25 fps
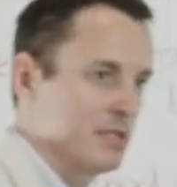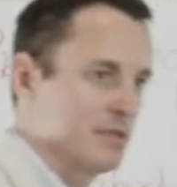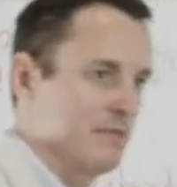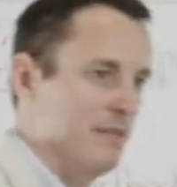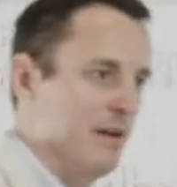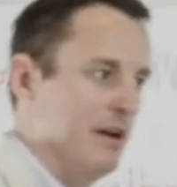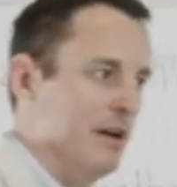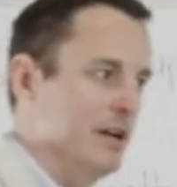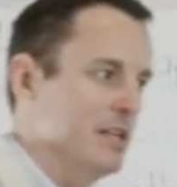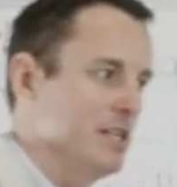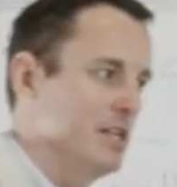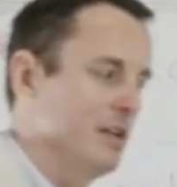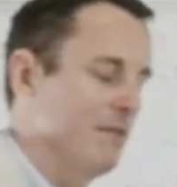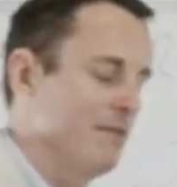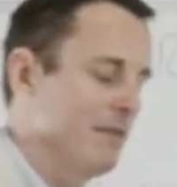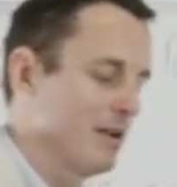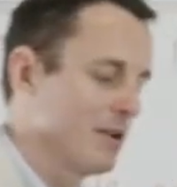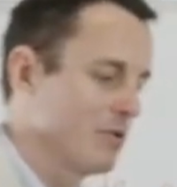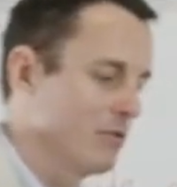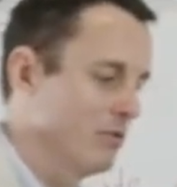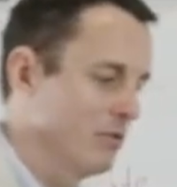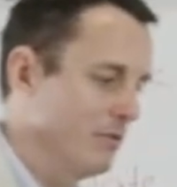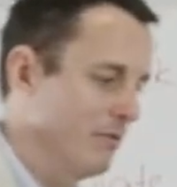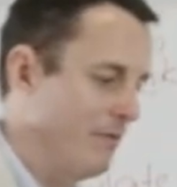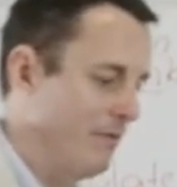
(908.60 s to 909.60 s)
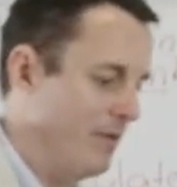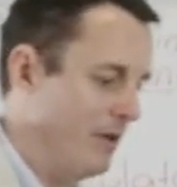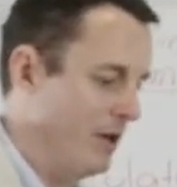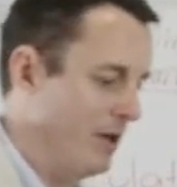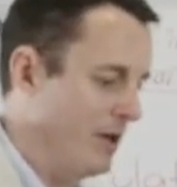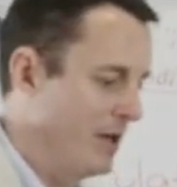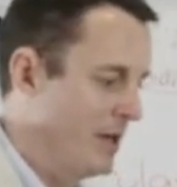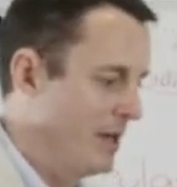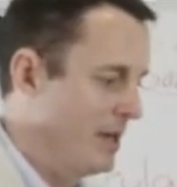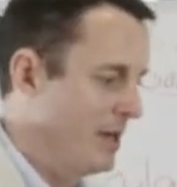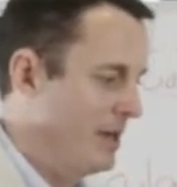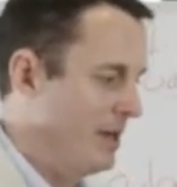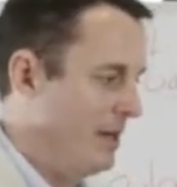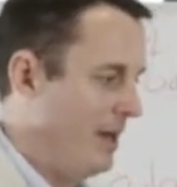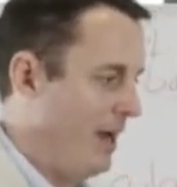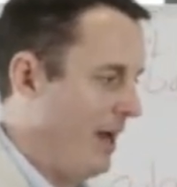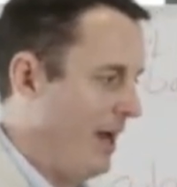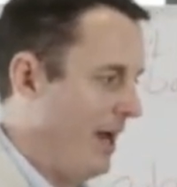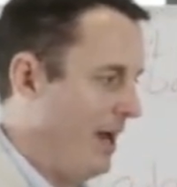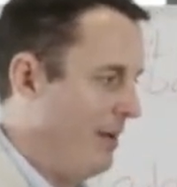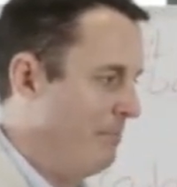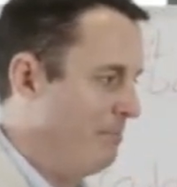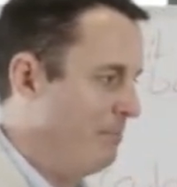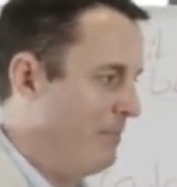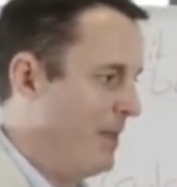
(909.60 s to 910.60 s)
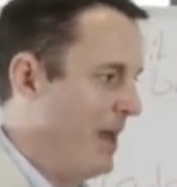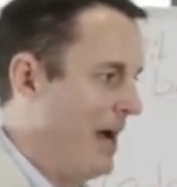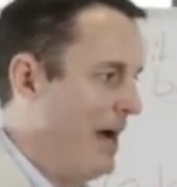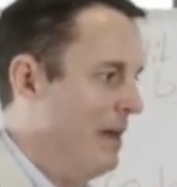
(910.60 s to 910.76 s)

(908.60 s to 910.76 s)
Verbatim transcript: because it's very difficult for um,